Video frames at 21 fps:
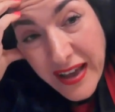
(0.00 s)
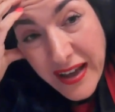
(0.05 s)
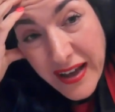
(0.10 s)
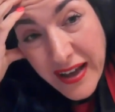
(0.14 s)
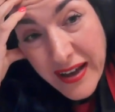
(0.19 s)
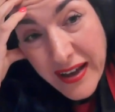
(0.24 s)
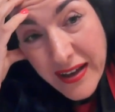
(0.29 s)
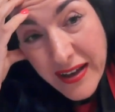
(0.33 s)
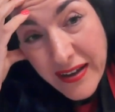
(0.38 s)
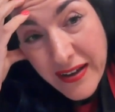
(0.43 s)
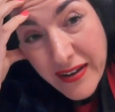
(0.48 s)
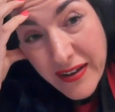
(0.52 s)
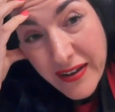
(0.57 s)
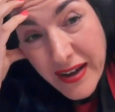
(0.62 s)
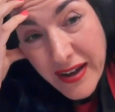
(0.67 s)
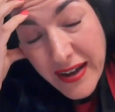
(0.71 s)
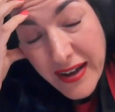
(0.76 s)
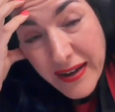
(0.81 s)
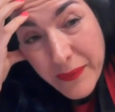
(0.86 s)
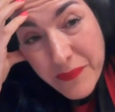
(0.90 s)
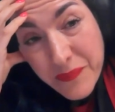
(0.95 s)
are
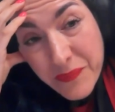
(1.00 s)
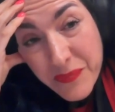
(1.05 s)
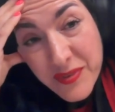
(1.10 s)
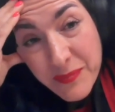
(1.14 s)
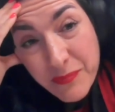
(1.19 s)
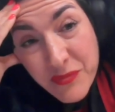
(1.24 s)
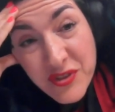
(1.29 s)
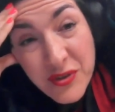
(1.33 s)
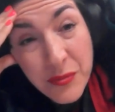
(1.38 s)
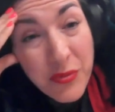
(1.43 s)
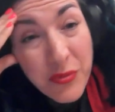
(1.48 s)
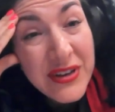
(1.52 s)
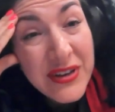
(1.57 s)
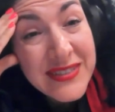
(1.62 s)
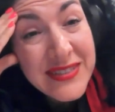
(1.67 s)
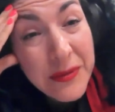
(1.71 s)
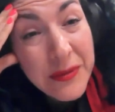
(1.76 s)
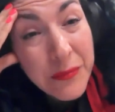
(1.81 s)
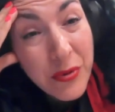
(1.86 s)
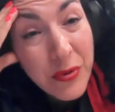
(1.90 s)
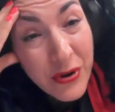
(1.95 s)
um,
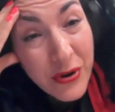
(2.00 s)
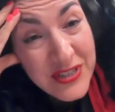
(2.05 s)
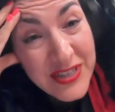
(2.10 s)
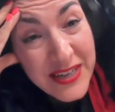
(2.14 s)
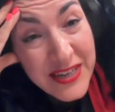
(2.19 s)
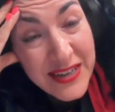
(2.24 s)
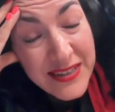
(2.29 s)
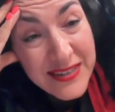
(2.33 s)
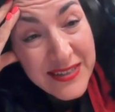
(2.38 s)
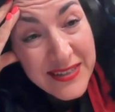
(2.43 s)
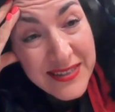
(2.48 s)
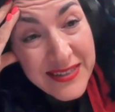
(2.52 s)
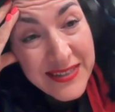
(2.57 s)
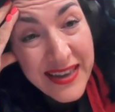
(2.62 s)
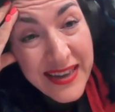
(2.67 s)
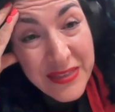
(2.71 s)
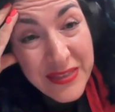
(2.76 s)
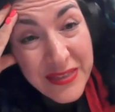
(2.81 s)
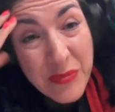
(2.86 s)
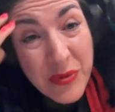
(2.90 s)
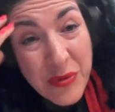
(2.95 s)
suppressing protests
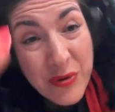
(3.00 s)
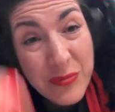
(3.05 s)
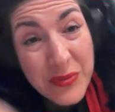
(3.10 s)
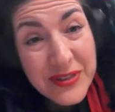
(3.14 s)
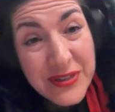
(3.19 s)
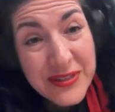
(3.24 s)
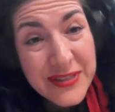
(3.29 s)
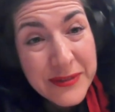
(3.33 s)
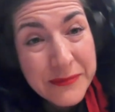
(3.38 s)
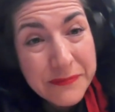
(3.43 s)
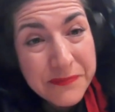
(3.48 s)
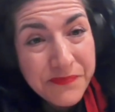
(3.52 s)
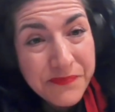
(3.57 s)
at the moment.